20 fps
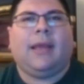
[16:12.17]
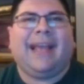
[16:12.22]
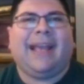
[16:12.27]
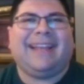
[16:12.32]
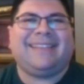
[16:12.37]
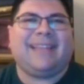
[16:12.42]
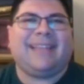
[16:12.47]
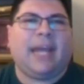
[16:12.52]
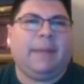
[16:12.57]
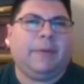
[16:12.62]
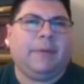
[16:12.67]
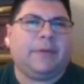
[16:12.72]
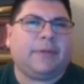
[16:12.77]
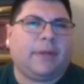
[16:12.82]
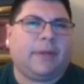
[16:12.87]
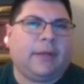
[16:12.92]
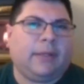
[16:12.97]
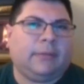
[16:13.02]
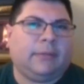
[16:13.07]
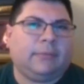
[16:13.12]
As time
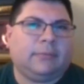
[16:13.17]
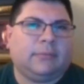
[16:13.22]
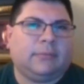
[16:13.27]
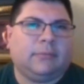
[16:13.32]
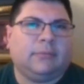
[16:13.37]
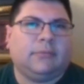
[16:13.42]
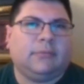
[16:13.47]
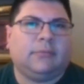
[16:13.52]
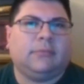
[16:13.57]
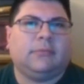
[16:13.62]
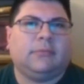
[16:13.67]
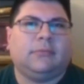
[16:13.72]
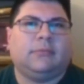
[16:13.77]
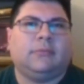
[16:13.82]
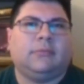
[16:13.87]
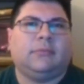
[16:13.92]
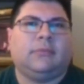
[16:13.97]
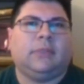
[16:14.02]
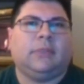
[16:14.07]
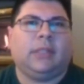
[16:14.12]
goes on,
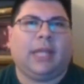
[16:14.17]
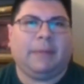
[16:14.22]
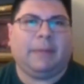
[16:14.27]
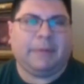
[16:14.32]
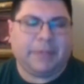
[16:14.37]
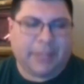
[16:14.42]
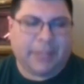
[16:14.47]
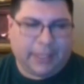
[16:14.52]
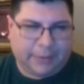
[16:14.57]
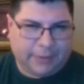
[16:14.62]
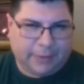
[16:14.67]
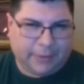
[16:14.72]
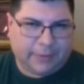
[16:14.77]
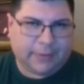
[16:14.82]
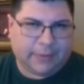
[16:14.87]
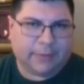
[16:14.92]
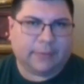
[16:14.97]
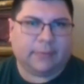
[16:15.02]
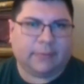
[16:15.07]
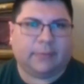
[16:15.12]
climate
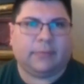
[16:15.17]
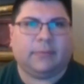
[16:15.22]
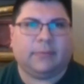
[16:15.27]
changes.